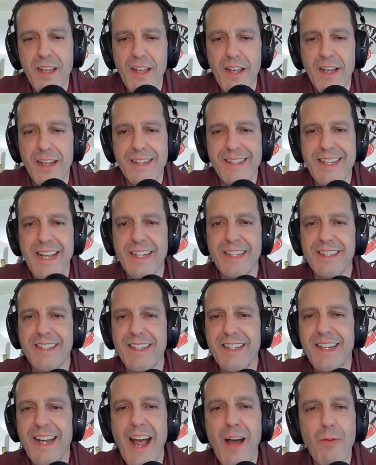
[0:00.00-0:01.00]
a
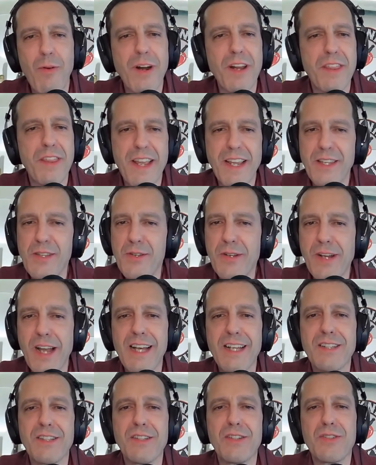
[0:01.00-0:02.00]
denizen. I want to thank you
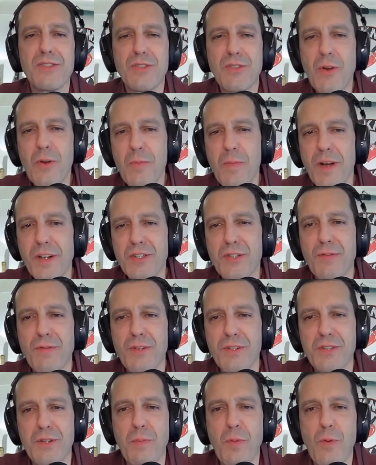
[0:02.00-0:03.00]
guys so much
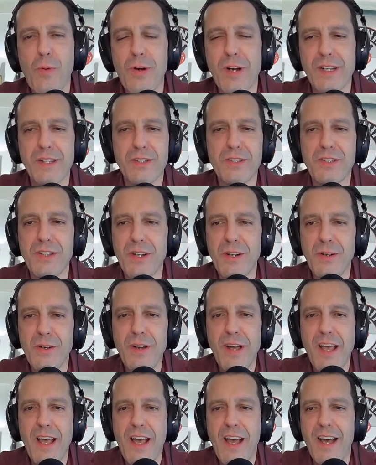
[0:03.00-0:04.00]
for supporting the show.